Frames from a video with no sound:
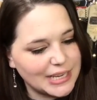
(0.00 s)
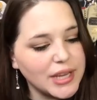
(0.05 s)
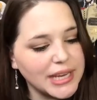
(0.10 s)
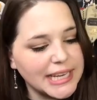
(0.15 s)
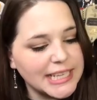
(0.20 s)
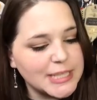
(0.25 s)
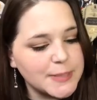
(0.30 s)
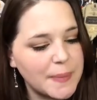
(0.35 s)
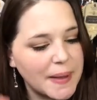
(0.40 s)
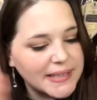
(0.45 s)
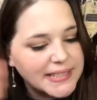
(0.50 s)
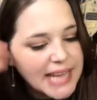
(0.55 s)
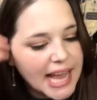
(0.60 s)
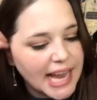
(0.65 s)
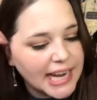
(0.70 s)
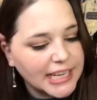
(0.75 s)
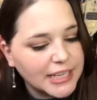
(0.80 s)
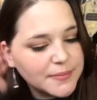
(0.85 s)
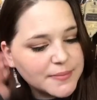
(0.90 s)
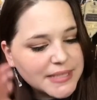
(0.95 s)
You can expect
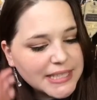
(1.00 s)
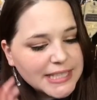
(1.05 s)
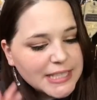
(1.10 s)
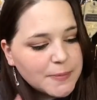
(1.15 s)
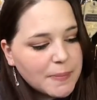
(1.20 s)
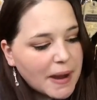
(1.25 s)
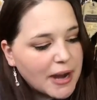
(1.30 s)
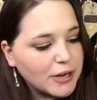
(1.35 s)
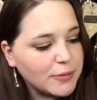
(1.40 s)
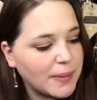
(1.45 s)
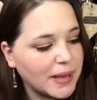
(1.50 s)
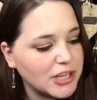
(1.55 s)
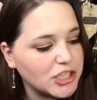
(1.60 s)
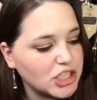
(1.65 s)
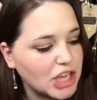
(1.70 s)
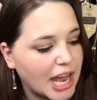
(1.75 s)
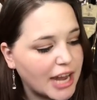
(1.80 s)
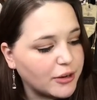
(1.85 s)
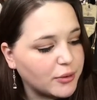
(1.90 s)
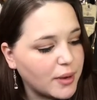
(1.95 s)
items inspired by
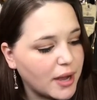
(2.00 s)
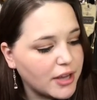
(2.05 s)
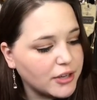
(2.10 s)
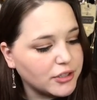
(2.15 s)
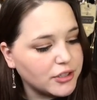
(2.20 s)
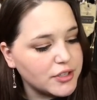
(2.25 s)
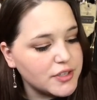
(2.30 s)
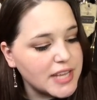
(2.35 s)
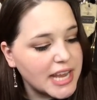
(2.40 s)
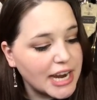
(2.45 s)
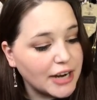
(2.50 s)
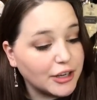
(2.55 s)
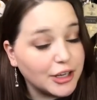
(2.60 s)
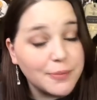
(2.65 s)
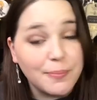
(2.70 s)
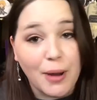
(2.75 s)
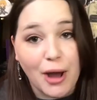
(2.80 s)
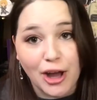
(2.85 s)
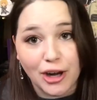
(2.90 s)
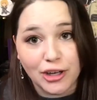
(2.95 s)
Shadowhunters,
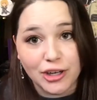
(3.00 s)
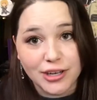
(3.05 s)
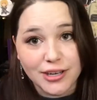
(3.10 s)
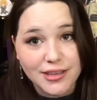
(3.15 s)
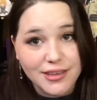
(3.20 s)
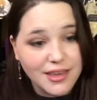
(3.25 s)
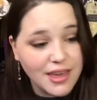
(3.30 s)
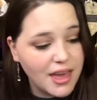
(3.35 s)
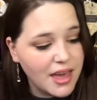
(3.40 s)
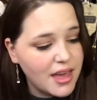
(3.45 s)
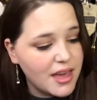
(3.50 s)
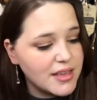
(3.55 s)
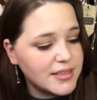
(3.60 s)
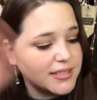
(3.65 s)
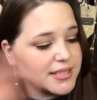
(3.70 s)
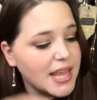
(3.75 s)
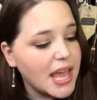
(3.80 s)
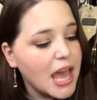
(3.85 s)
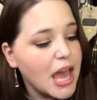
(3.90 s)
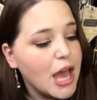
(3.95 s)
Harry Potter,
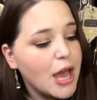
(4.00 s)
yes,